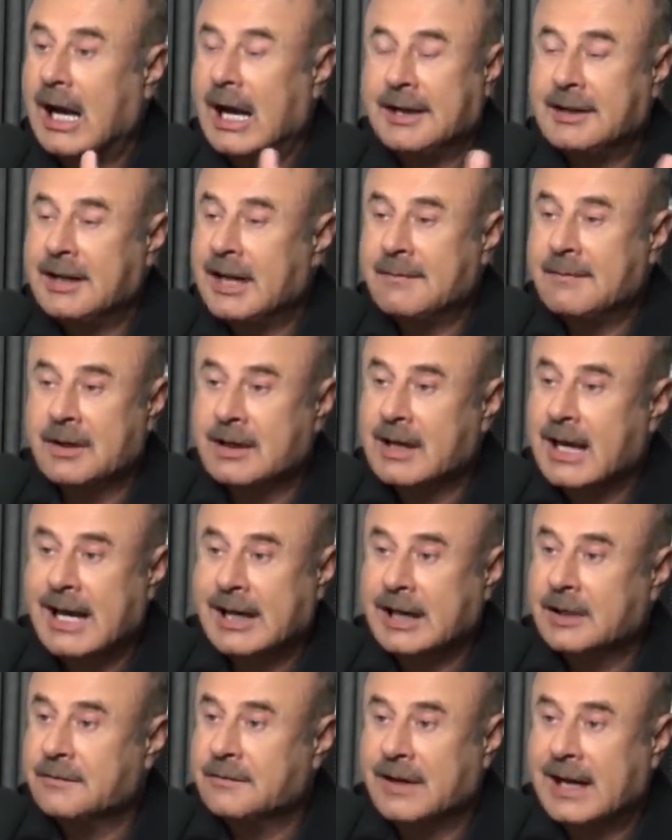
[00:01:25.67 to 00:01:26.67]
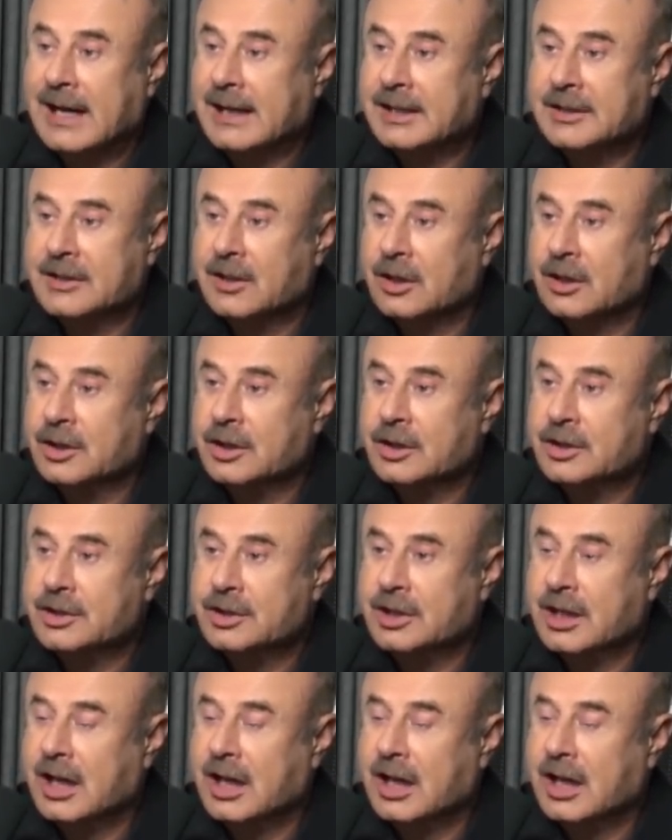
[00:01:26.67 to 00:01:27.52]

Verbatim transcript: I never got invited onto the